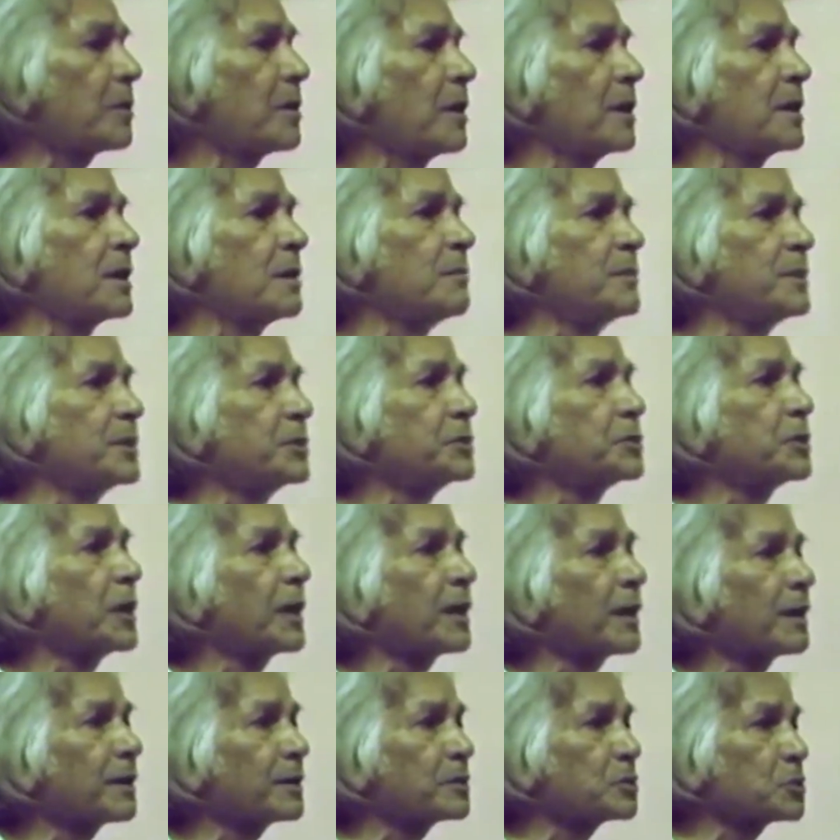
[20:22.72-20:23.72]
we are condemning
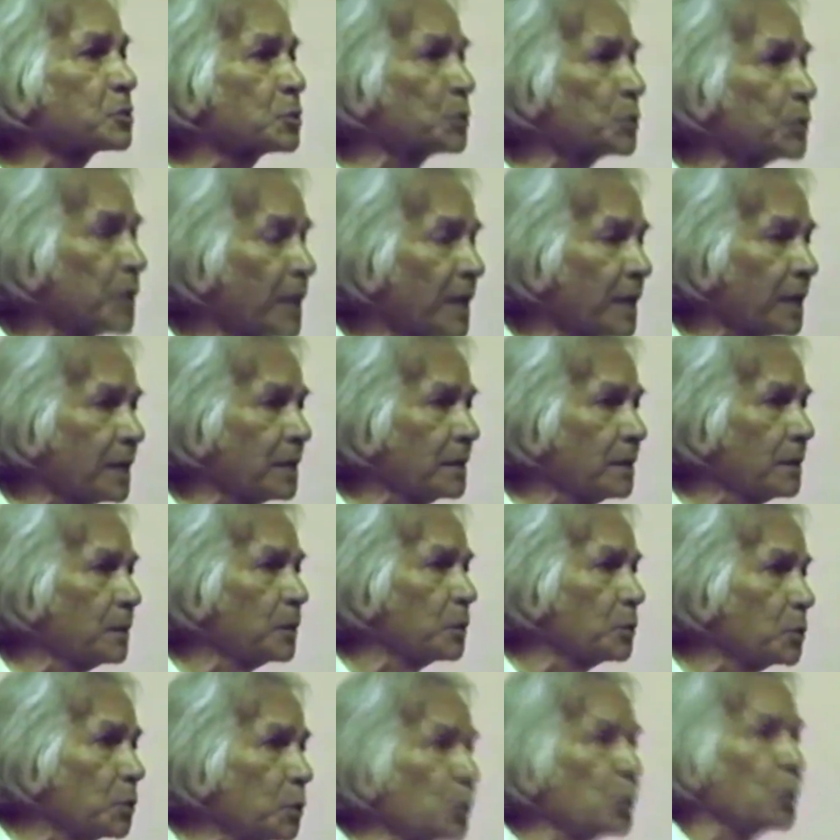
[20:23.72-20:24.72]
terrorists today?
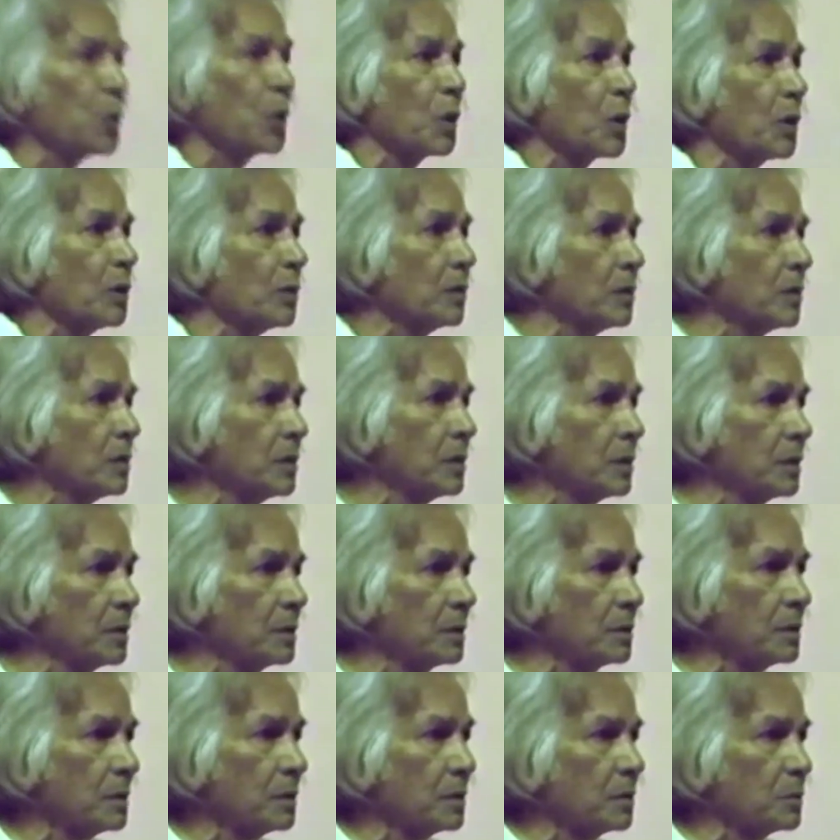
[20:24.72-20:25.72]
You know.
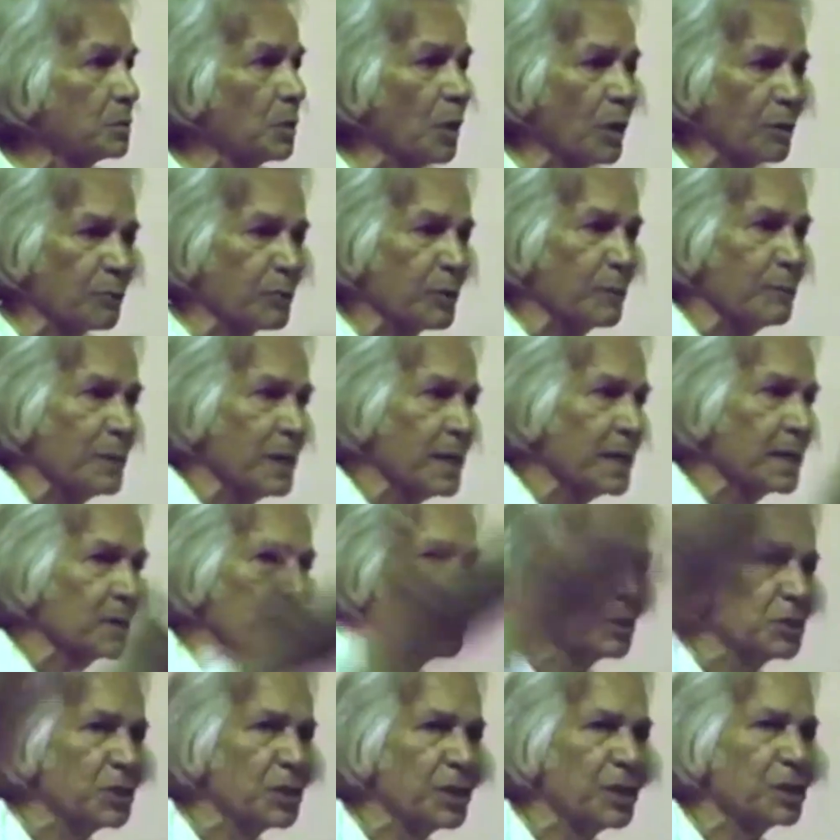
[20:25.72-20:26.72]
You are
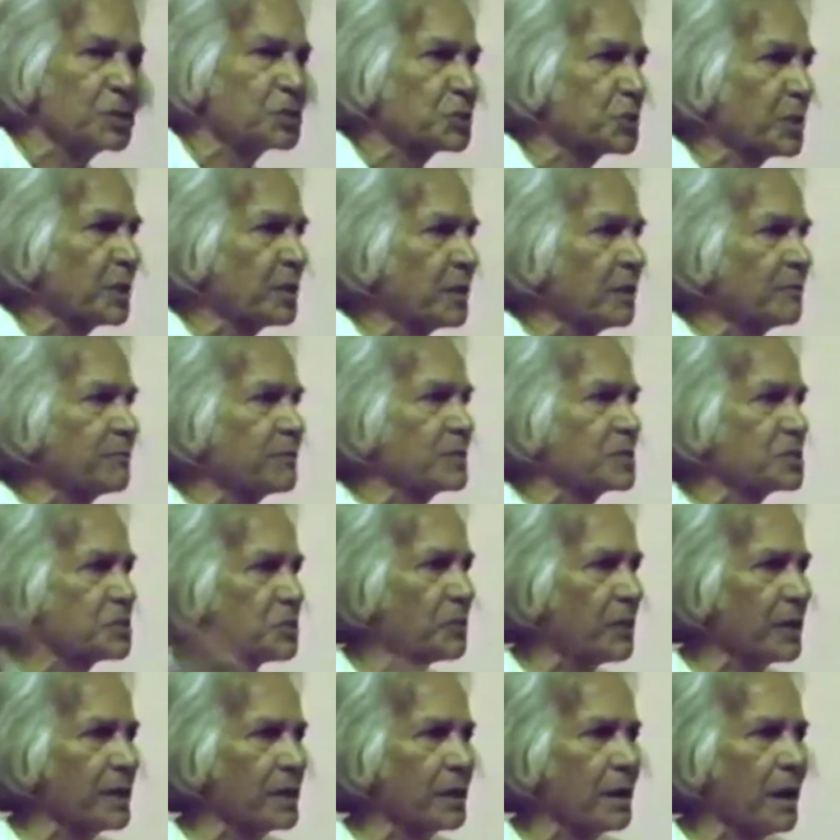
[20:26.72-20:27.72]
familiar with the history of
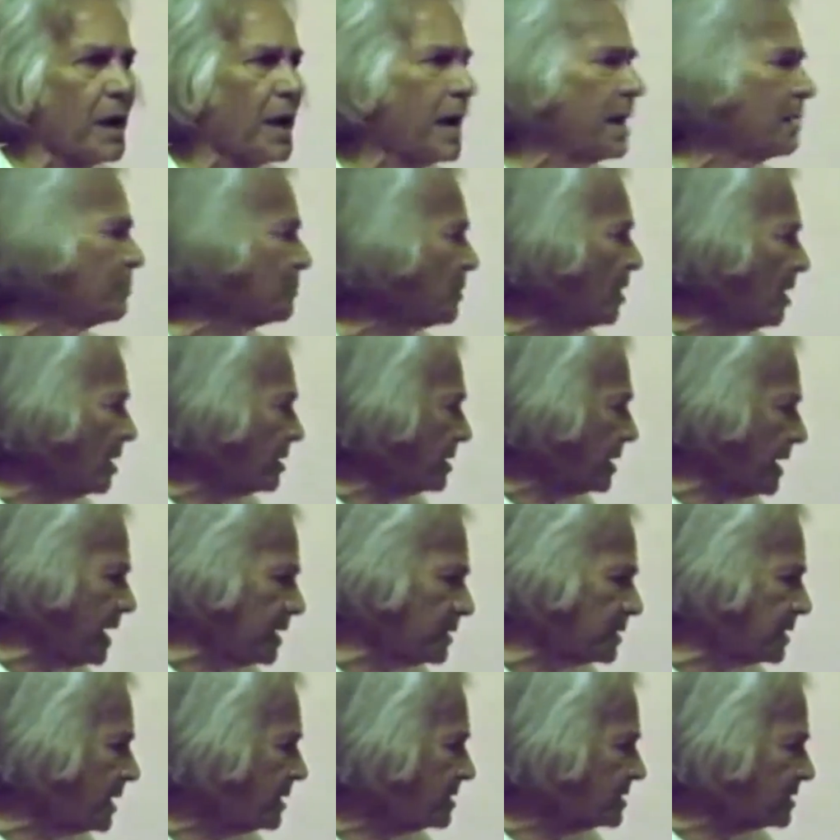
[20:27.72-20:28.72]
Israel. I am
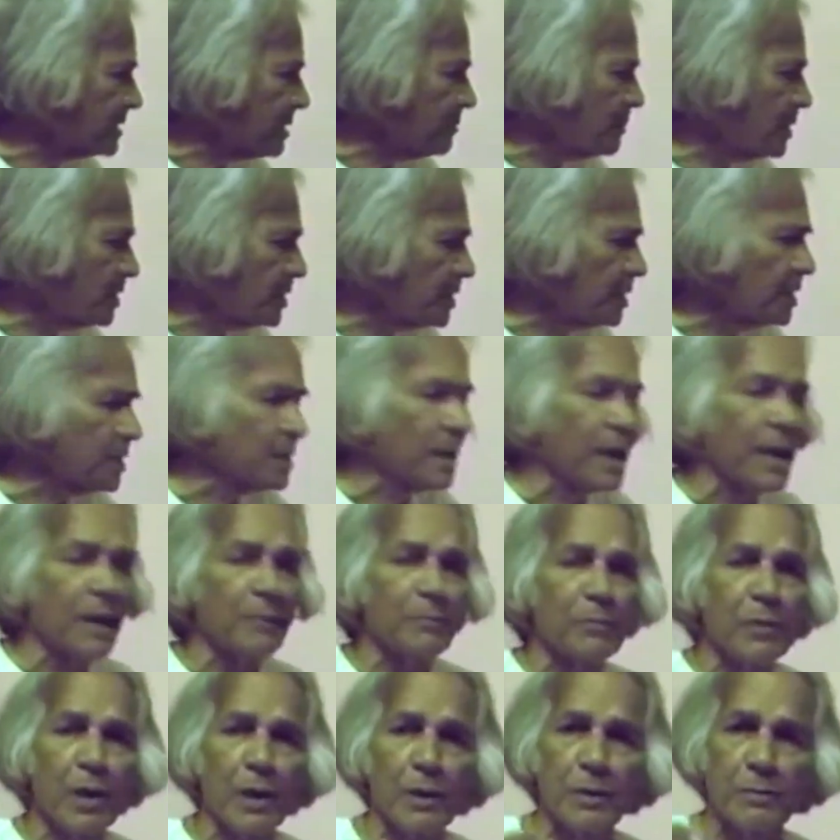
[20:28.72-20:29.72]
not anti-Semitic,
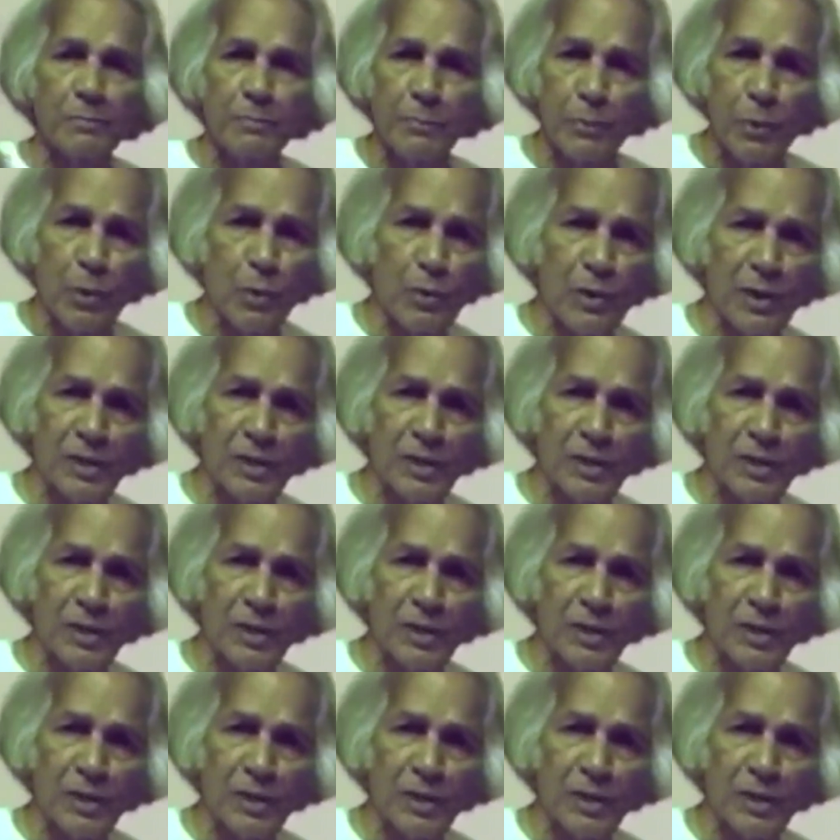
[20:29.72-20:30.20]
I am not